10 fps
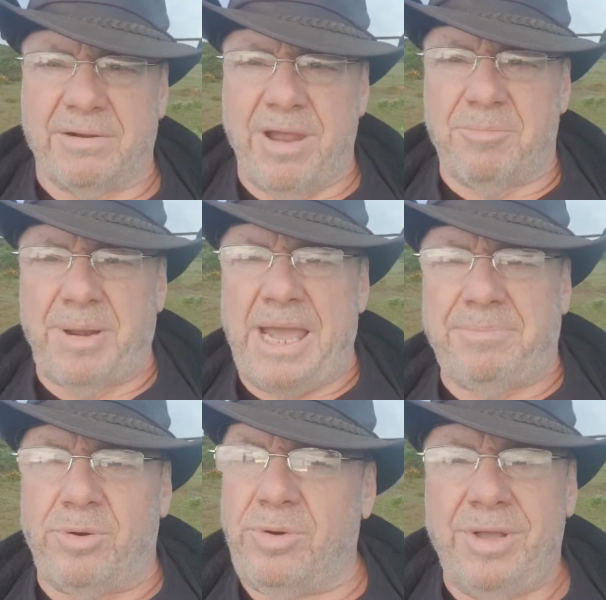around
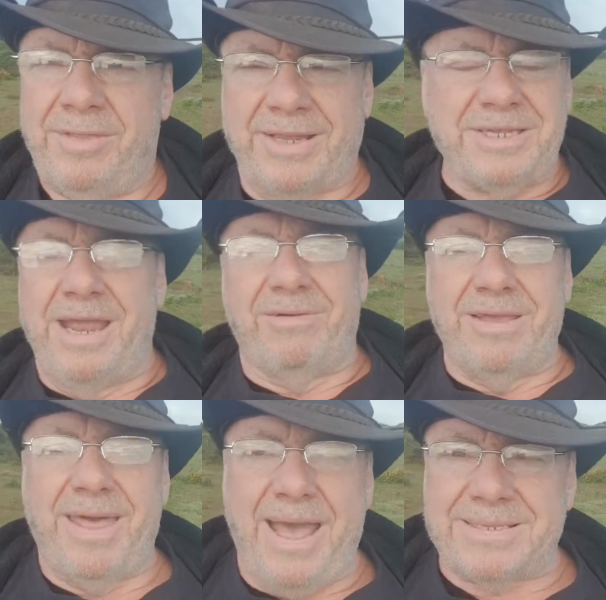Blackpool, that's an area
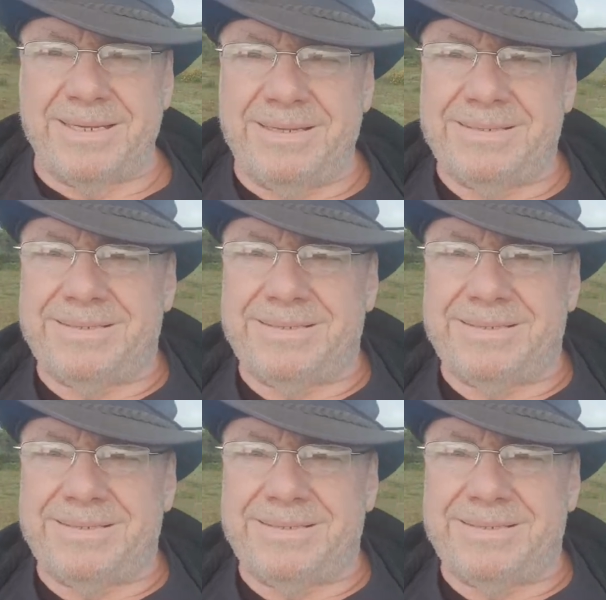that hasn't